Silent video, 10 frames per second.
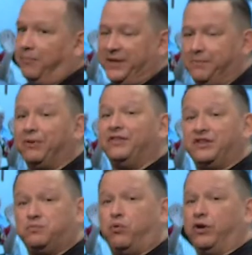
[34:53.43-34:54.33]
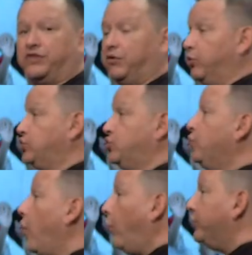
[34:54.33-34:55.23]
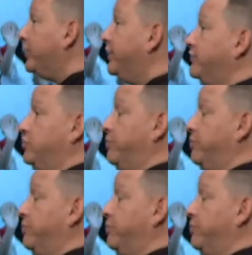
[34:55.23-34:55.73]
people at this point that were too old to leave, too